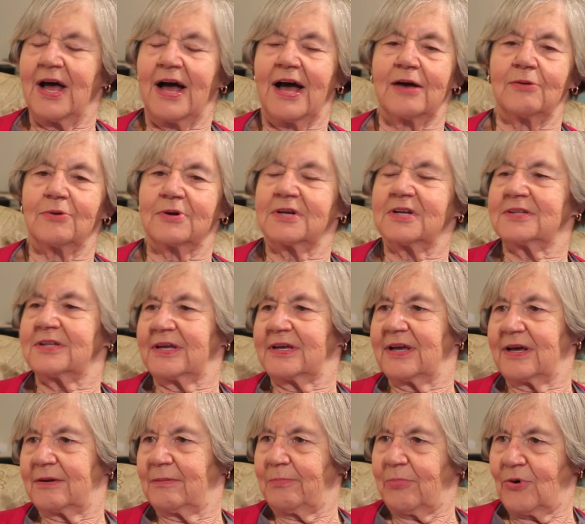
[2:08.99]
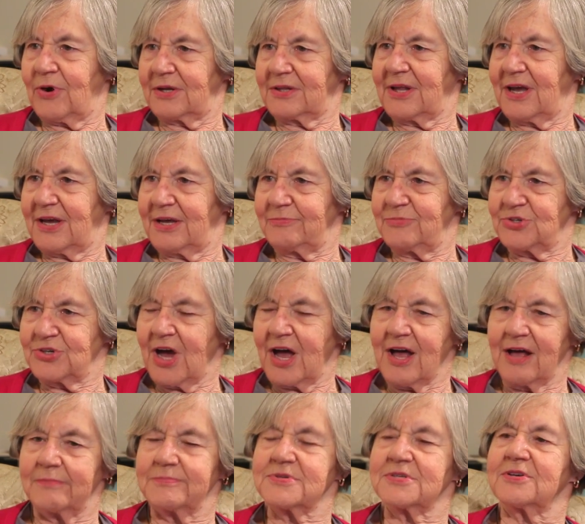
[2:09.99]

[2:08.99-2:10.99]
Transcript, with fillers: I wanted to get a part-time job.